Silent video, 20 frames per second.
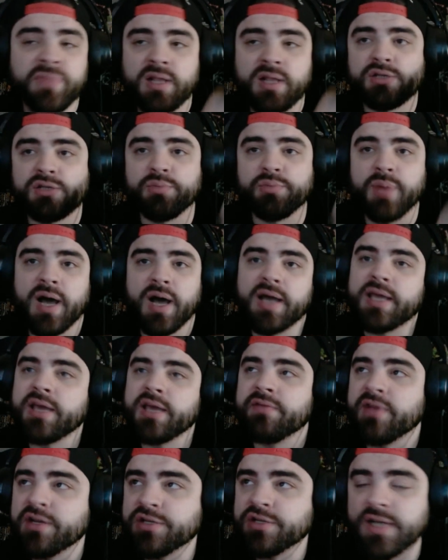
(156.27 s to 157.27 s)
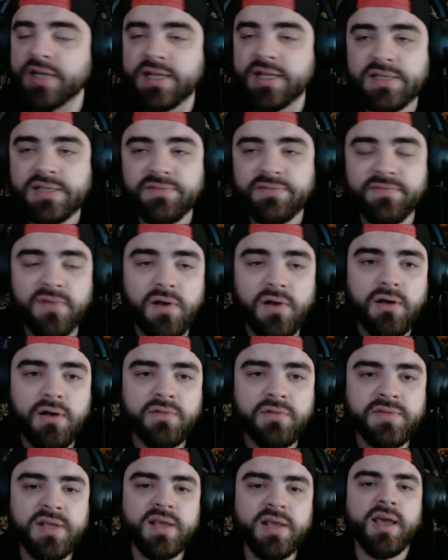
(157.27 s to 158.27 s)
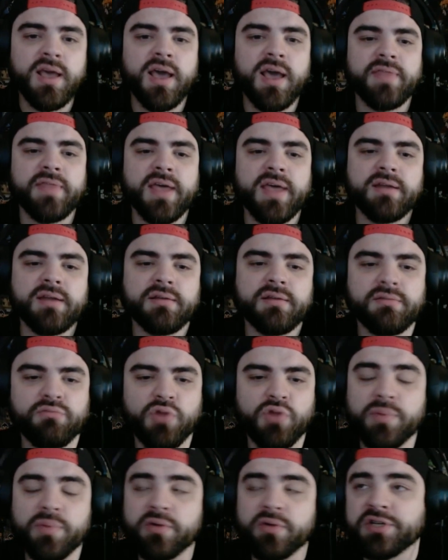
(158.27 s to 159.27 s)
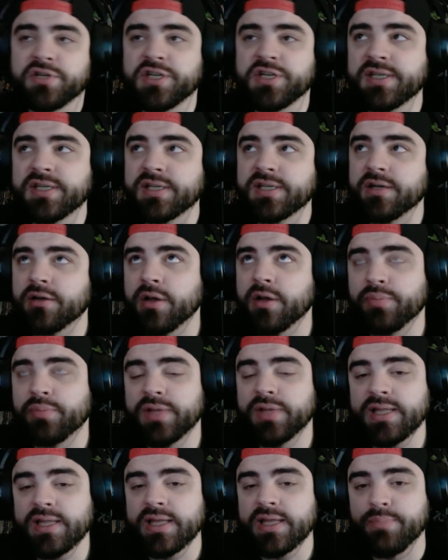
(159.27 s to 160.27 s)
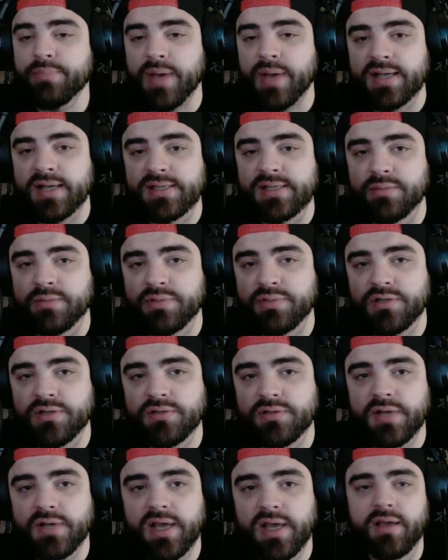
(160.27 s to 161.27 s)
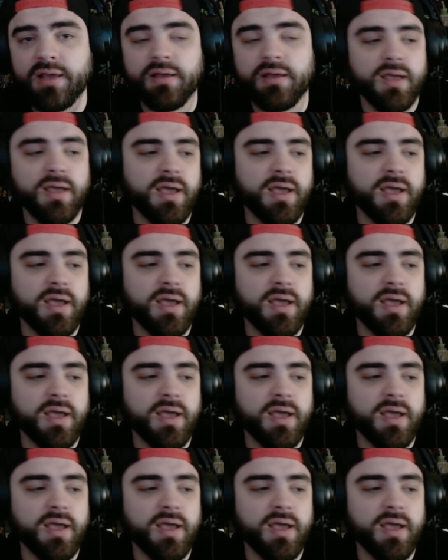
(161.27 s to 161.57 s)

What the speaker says: Tsubaki eventually gets involved, and then Roppo Uchiza completely backs up Shizuka,